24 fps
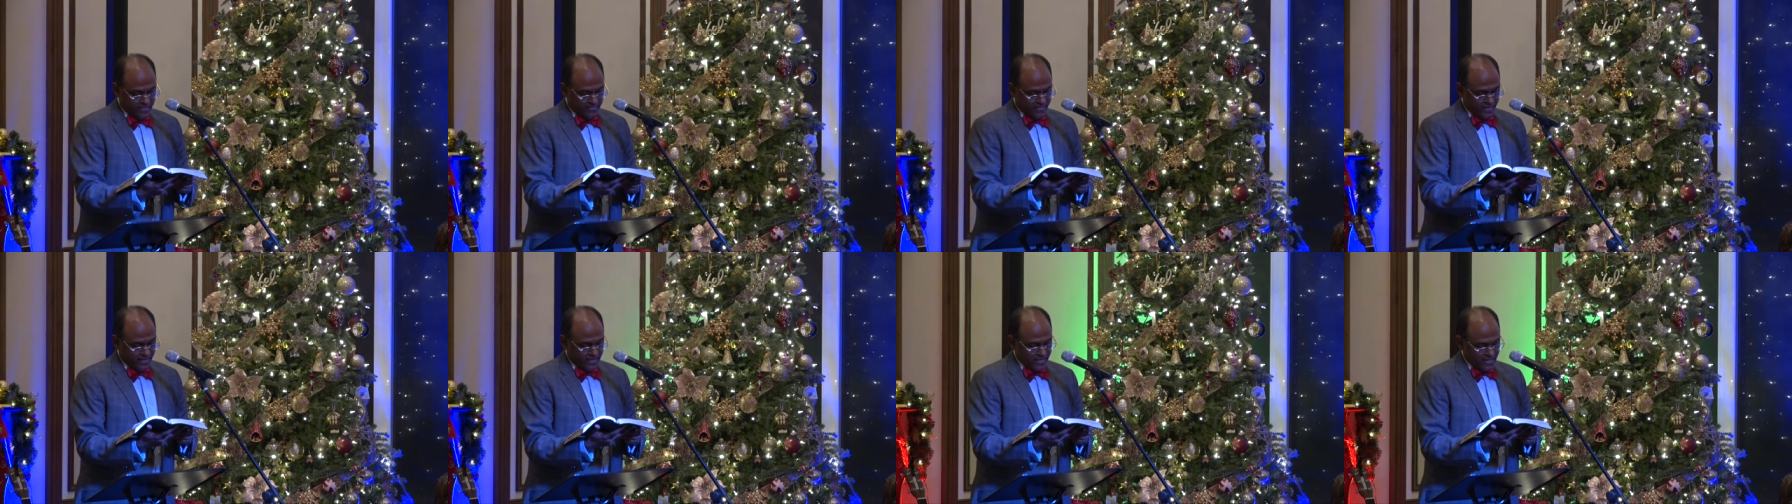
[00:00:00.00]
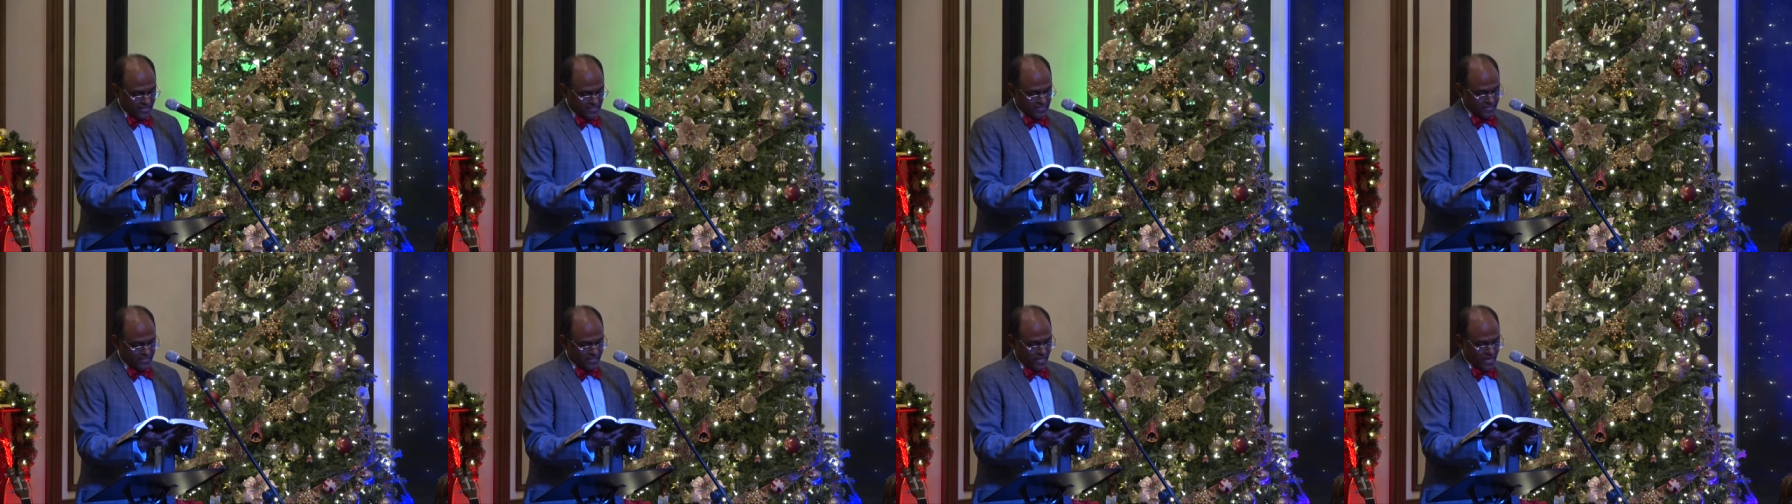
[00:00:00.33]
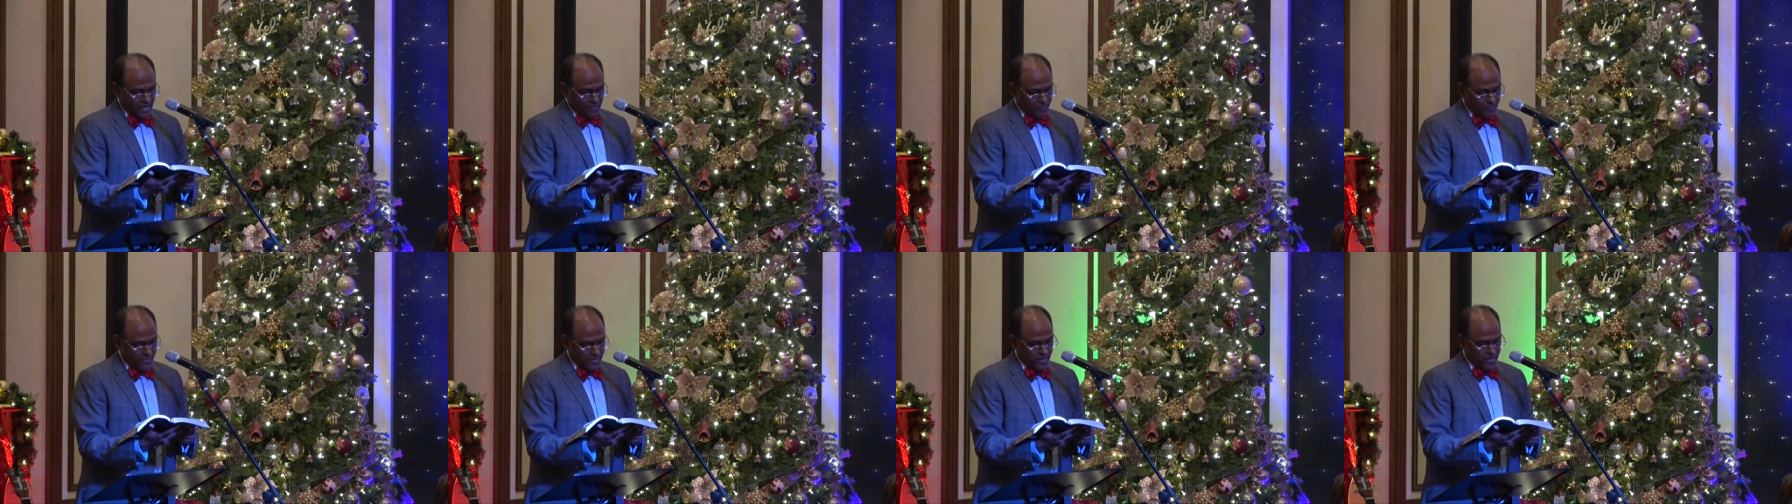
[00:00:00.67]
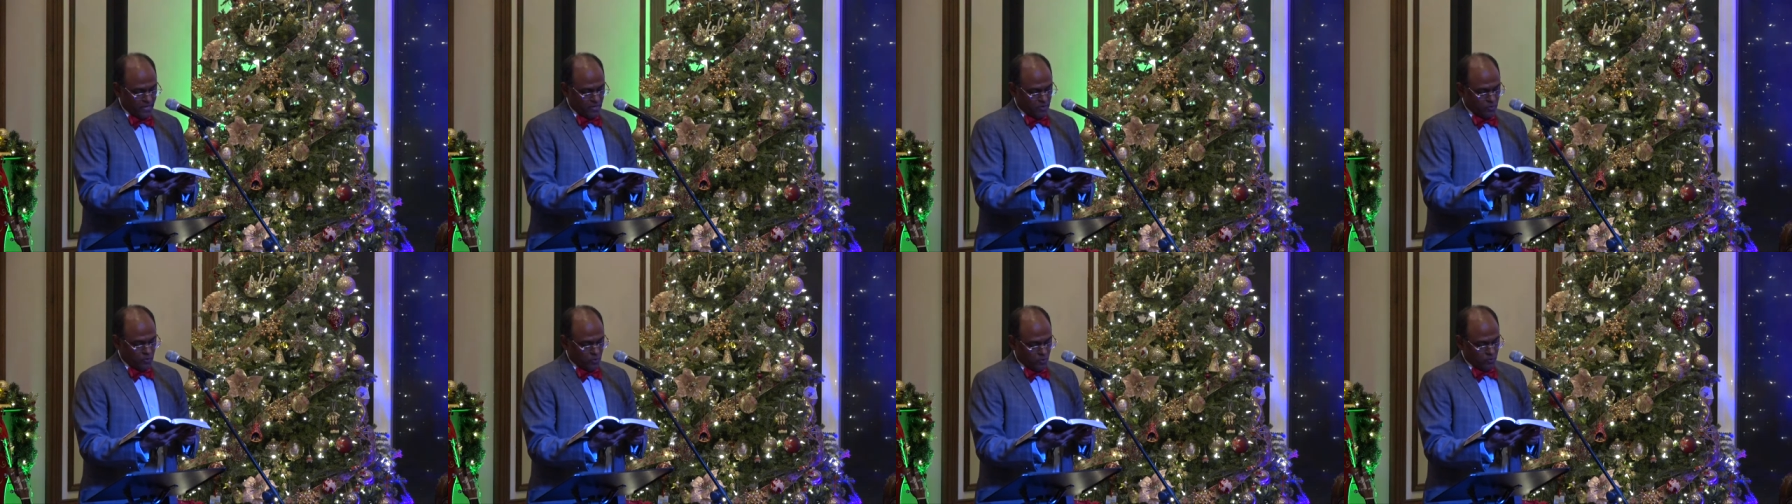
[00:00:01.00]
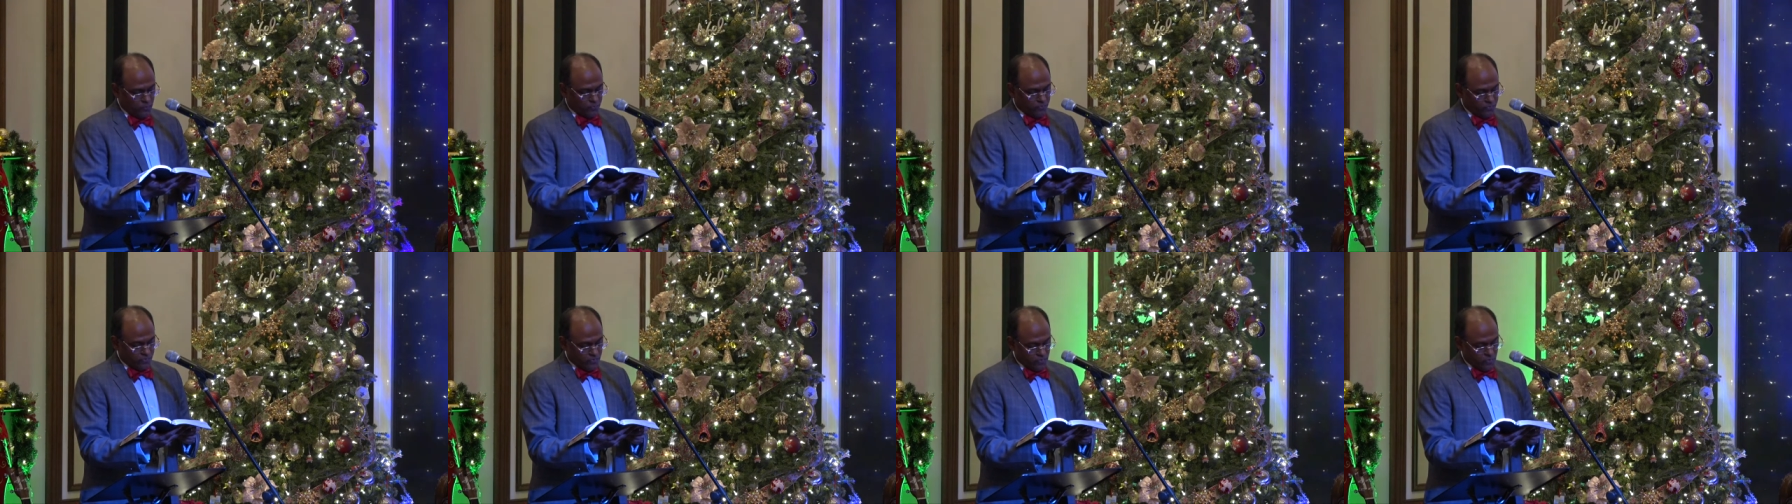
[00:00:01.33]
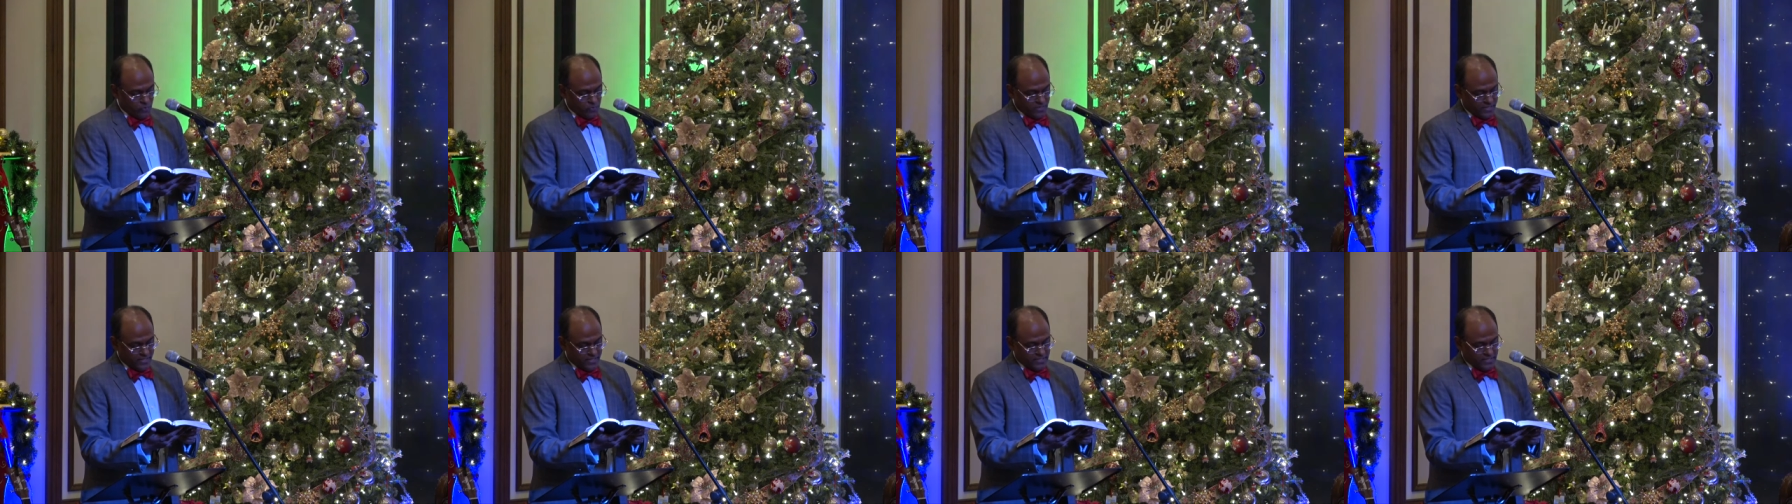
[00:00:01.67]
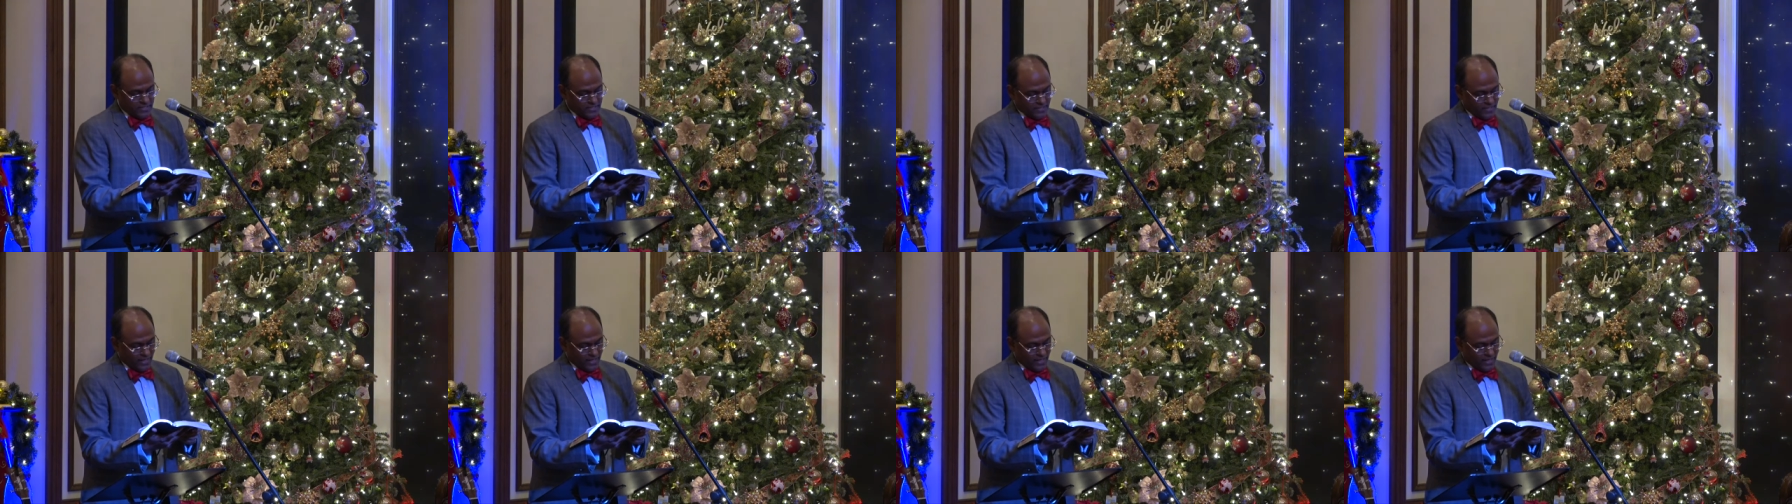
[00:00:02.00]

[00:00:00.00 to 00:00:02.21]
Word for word: that does not bear good fruit is